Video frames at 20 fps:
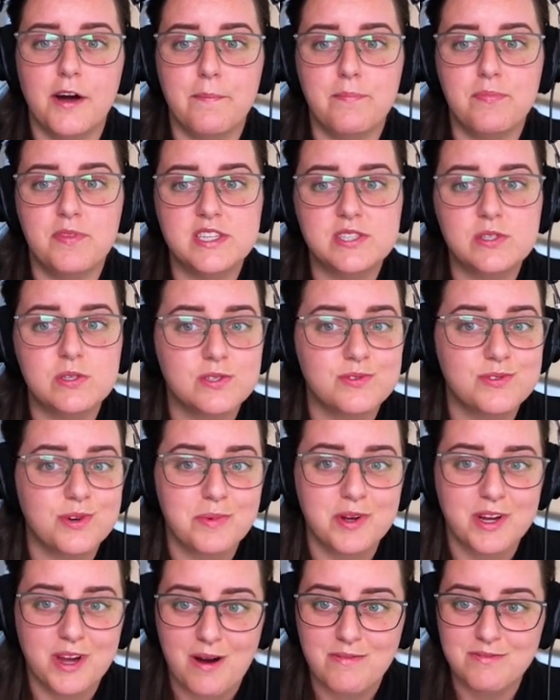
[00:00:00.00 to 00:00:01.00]
This was from
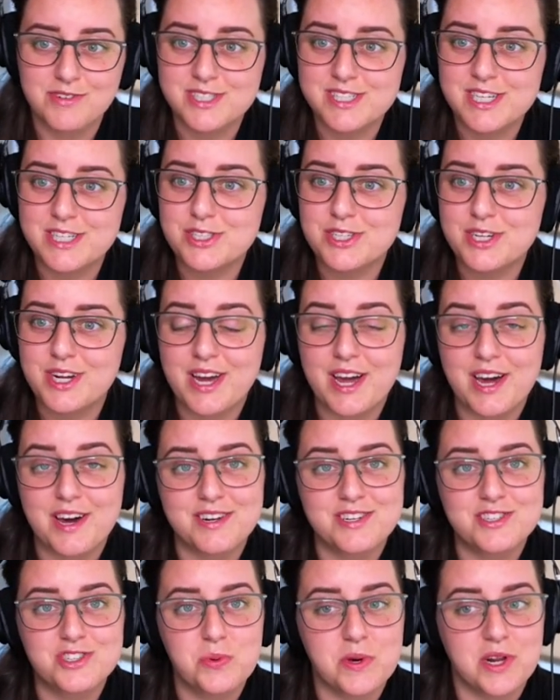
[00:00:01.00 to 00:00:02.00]
a conversation I had
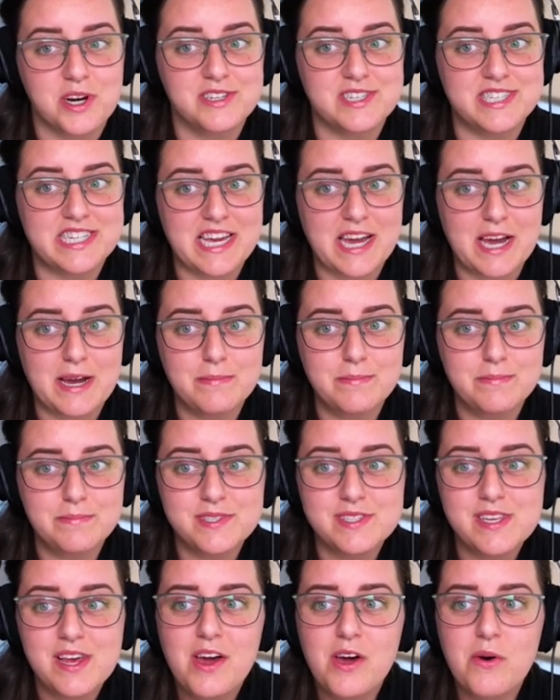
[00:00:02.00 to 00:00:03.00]
in Twitter
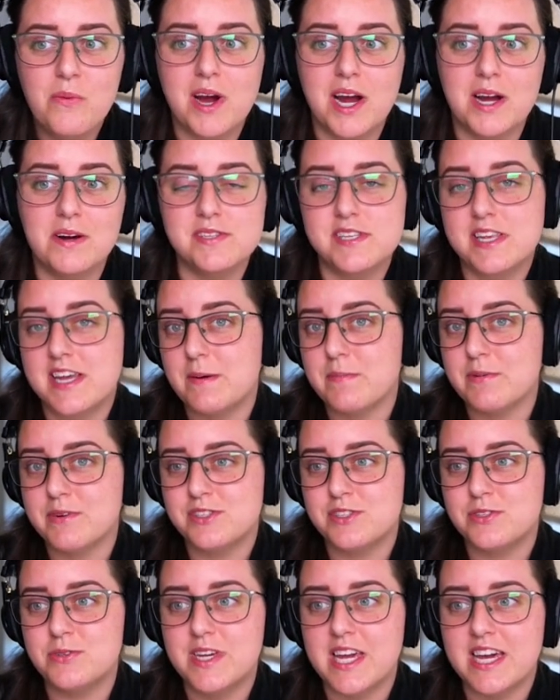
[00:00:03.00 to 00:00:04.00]
DMs, where I was
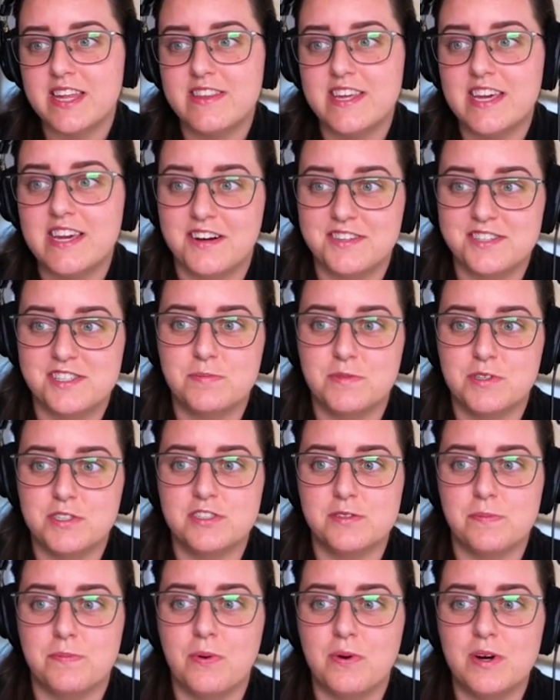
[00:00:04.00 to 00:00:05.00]
able to get the customer
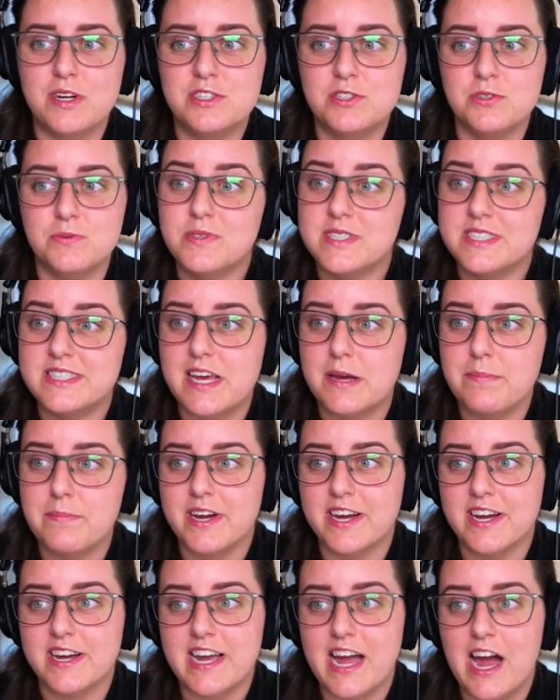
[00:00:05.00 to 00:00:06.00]
support to reset
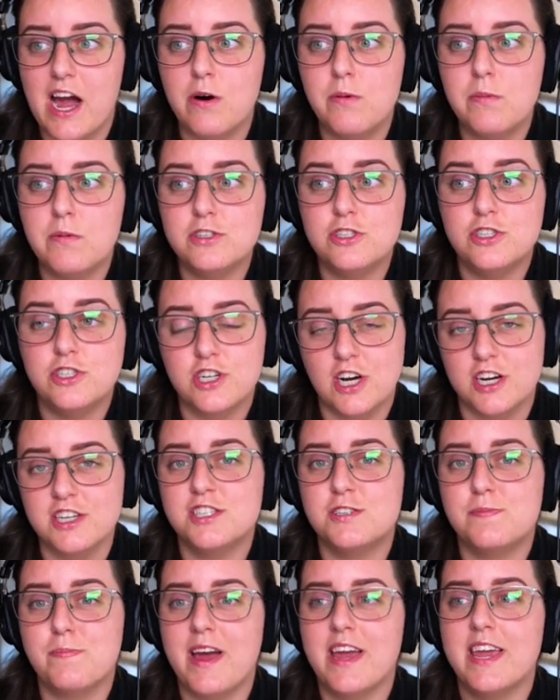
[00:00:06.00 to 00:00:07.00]
my account
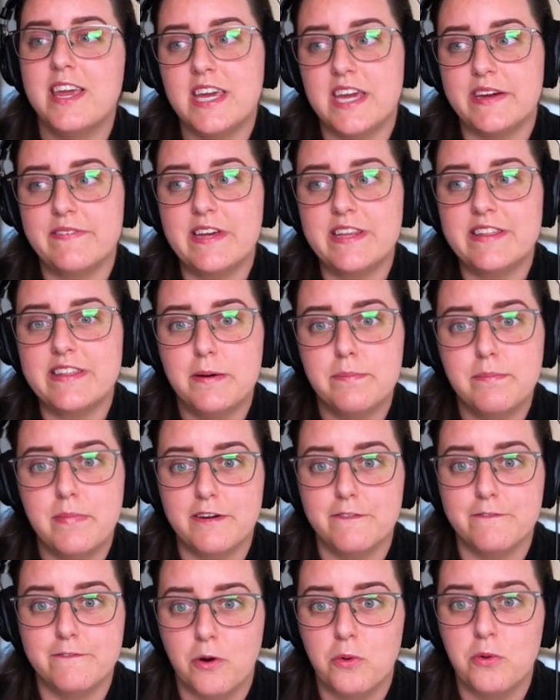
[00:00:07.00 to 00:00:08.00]
just by giving them
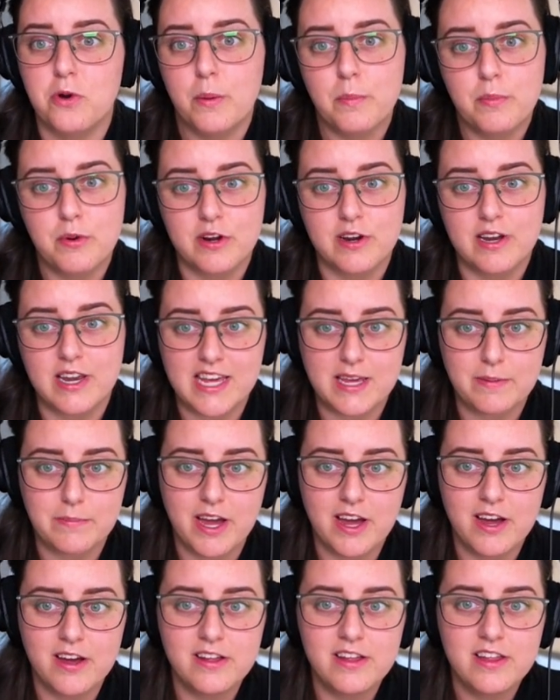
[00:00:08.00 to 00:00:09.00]
my phone number and
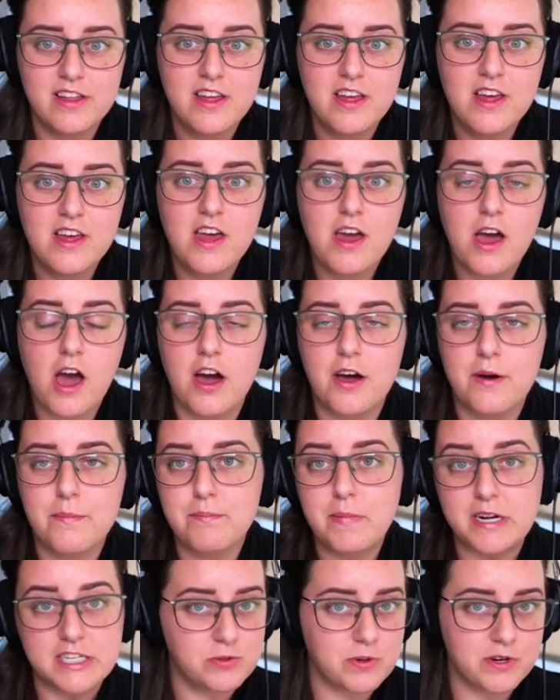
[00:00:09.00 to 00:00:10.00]
email.
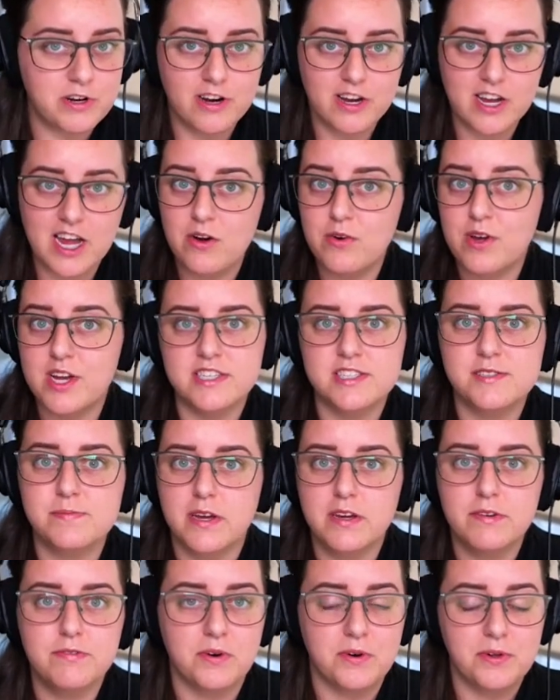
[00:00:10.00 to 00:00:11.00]
My Twitter account is
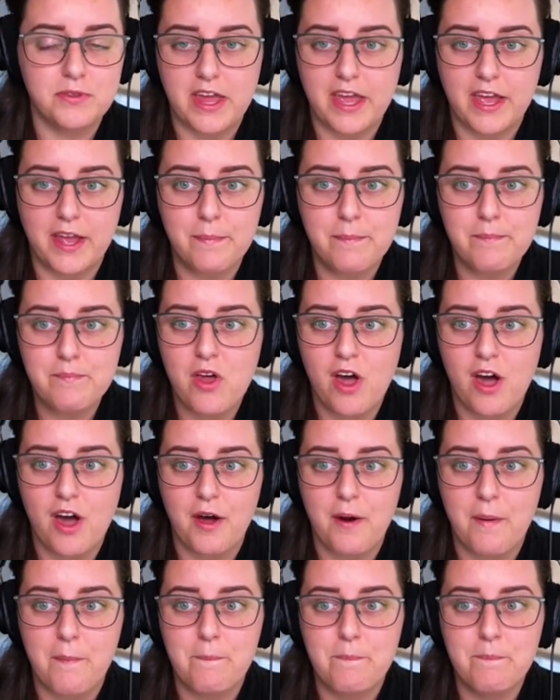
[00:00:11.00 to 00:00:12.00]
my full name,
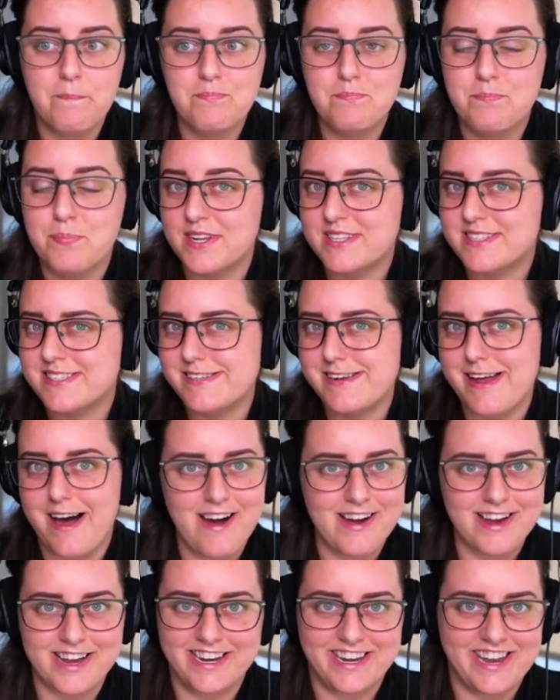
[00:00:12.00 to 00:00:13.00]
but it's
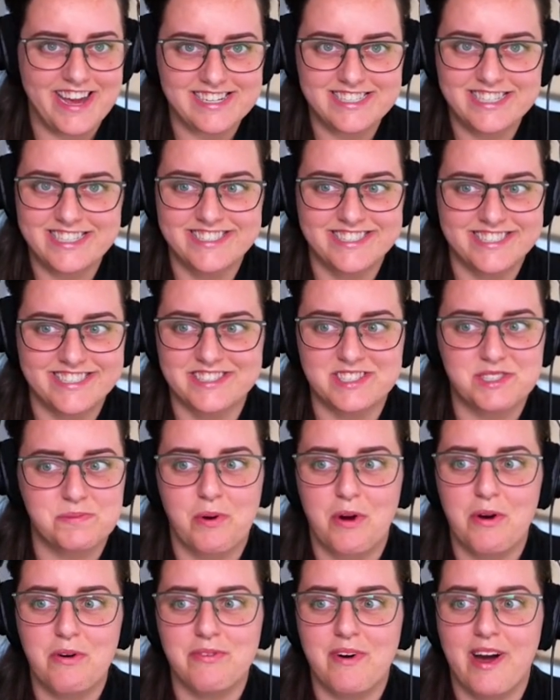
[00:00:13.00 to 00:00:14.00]
not connected to this
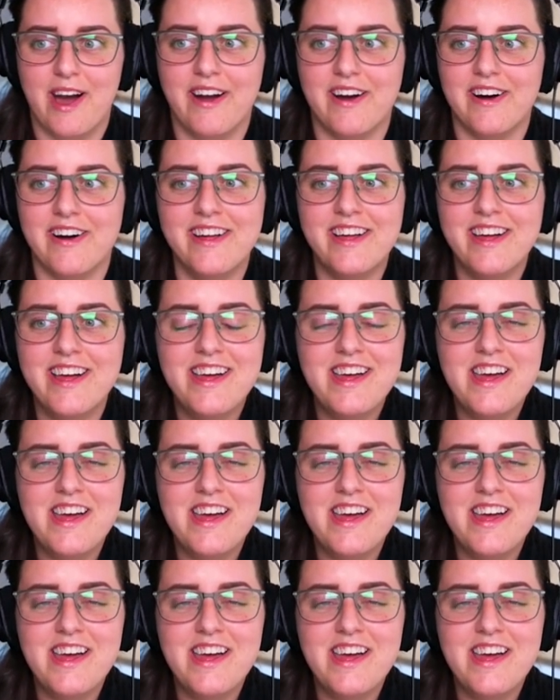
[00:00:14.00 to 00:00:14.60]
profile.